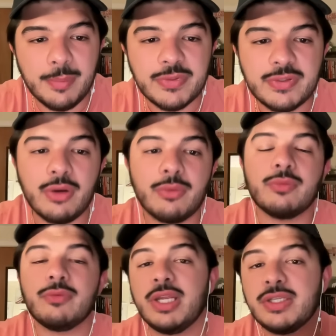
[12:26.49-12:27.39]

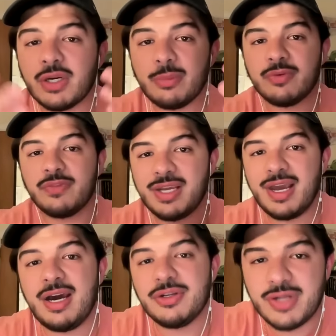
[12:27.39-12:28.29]
So in terms of the
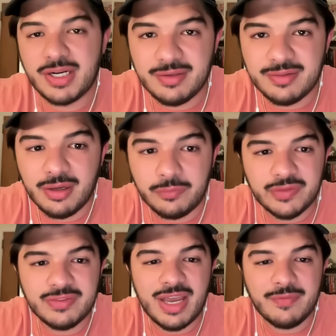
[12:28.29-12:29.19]
contract itself,
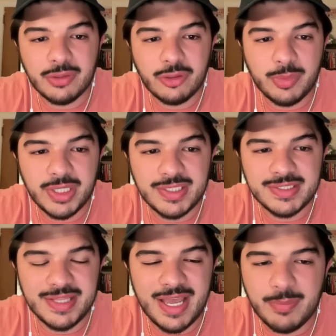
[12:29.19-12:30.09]
let's dive a little bit
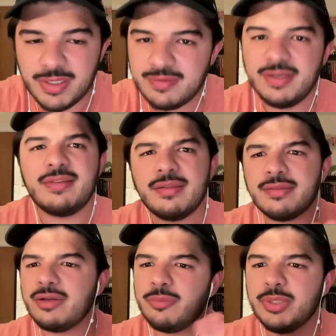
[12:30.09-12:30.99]
into that because it is a
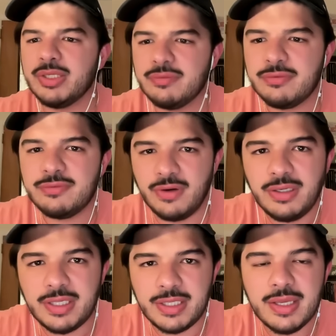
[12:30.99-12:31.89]
little bit
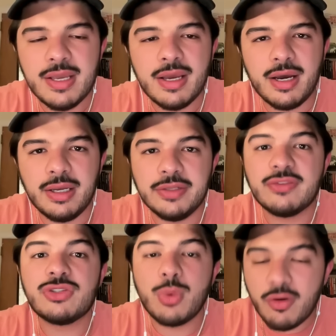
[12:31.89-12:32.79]
funky.
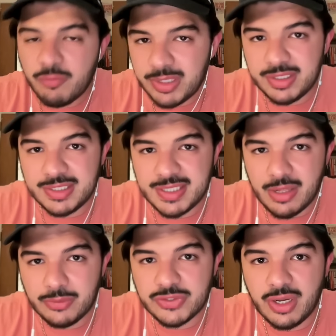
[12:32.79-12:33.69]
It's $12 million
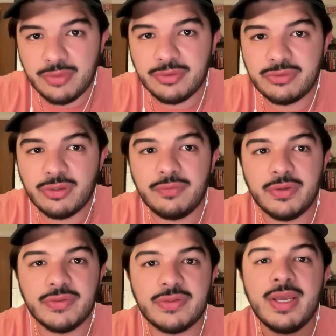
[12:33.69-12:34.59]
on the
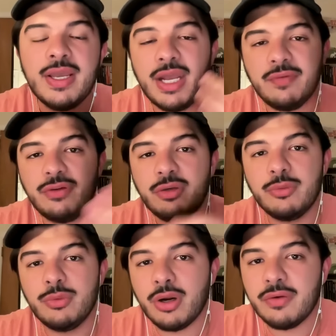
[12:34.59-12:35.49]
surface. And if
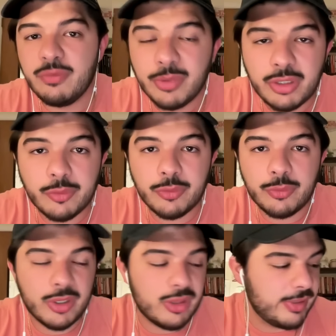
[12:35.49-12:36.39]
you are familiar with
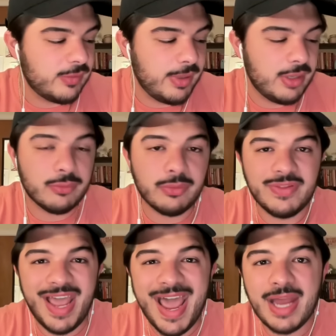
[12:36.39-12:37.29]
where the Mets payroll is
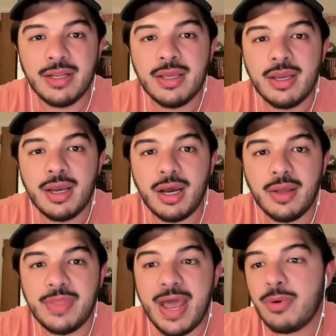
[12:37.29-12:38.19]
at,
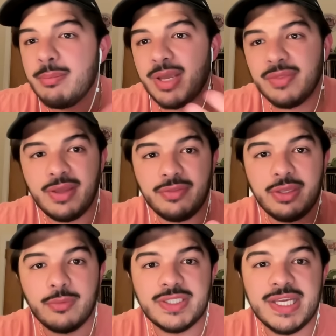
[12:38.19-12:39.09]
that would have meant that
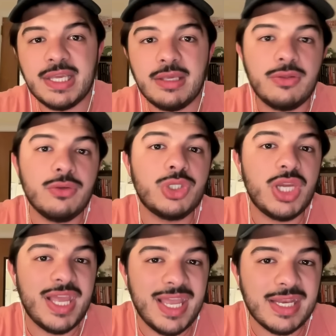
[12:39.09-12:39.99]
they would take a
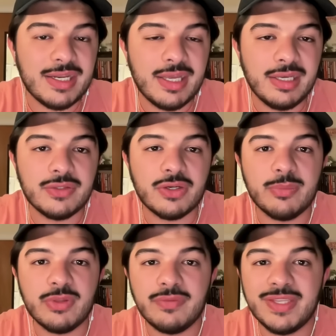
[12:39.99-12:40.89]
huge hit in
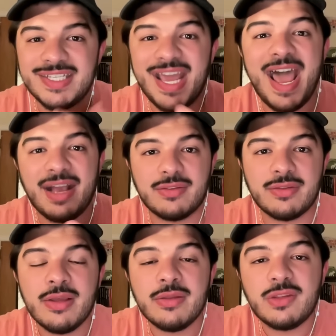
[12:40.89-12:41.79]
terms of the tax
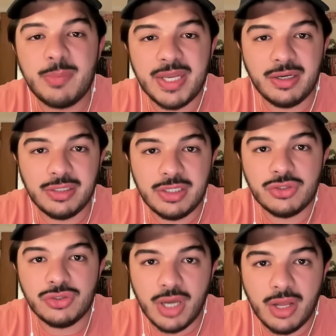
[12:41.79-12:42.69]
spent on
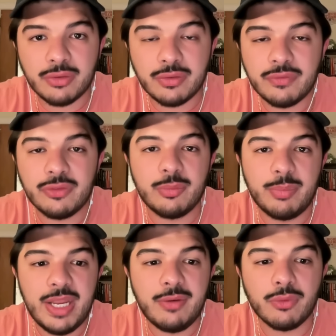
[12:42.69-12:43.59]
each dollar for their
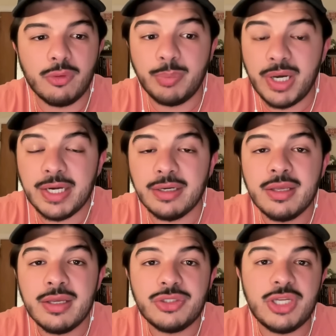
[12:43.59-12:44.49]
payroll. But
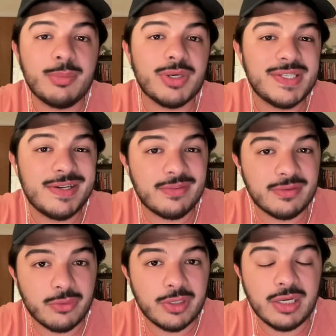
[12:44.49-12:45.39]
JD Martinez
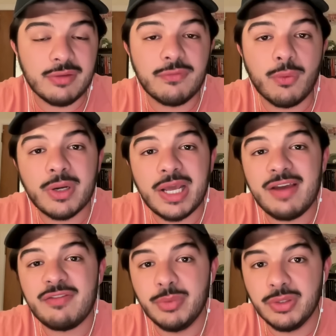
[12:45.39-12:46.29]
is only getting
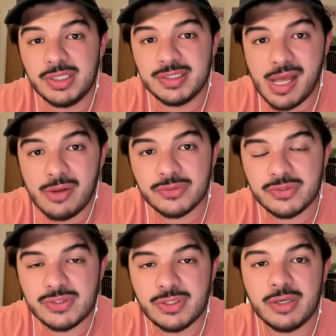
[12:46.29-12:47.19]
$4.5 million
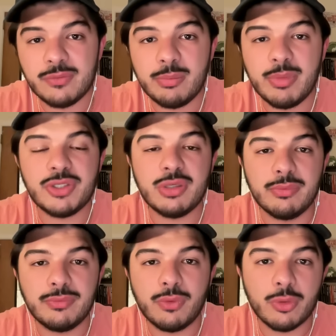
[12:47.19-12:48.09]
this year, as we mentioned
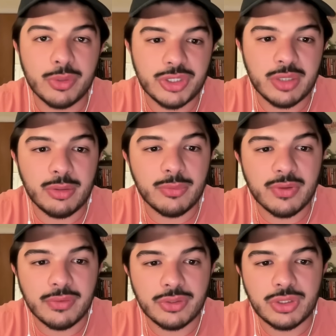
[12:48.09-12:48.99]
before when Jerry was
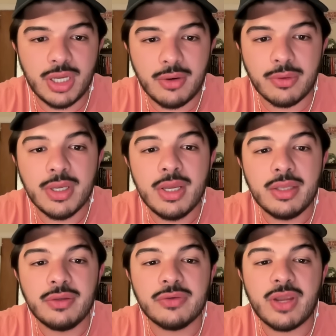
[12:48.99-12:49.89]
on the show.
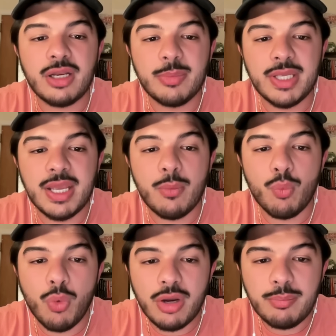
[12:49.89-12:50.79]
There's going to be
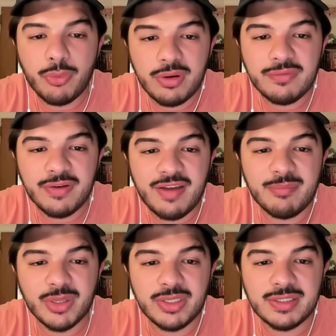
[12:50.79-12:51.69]
$1.5
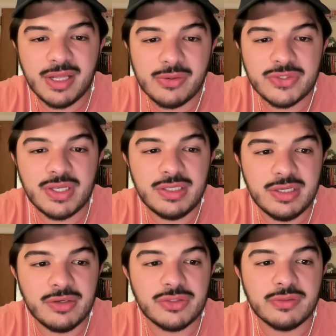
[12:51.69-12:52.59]
million a
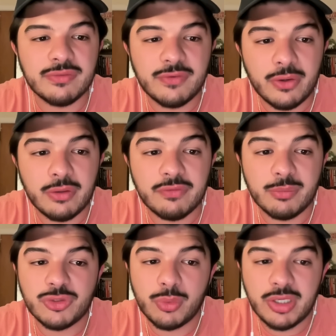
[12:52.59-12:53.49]
year deferred
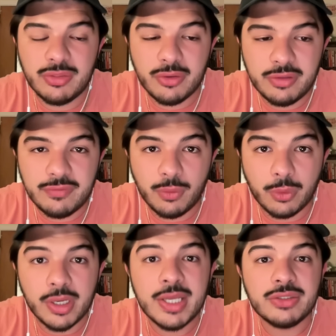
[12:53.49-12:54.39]
from
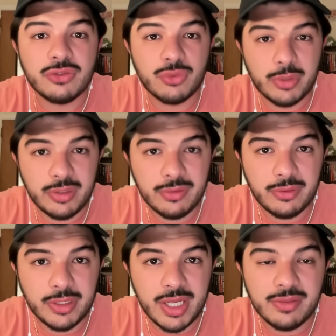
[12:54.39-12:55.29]
2034 to
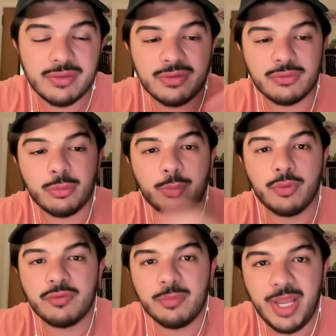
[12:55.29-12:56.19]
2038. This is a
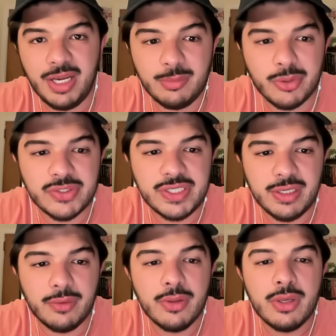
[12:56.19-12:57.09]
report from Andy
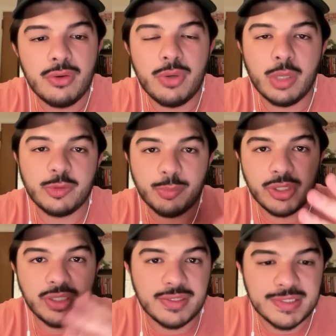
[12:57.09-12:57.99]
Martino, who helped
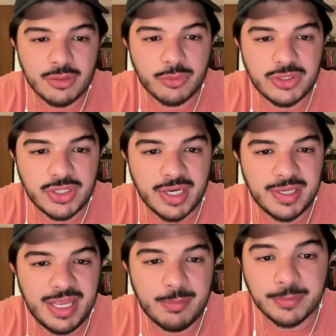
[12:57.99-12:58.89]
break the deal with John
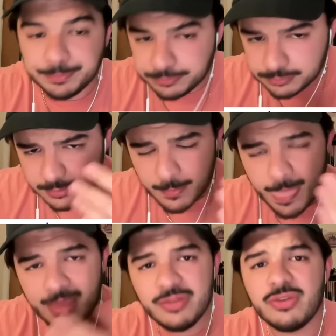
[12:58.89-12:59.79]
Heyman.
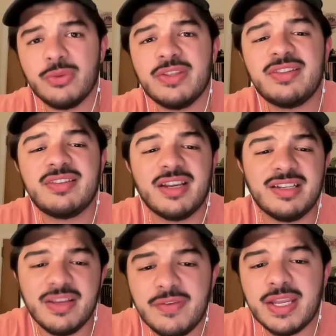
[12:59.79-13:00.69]
So this
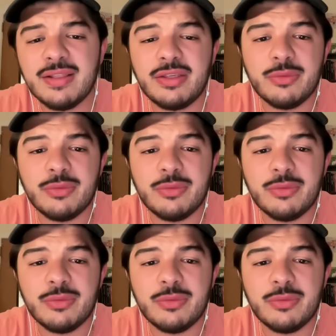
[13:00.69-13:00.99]
significantly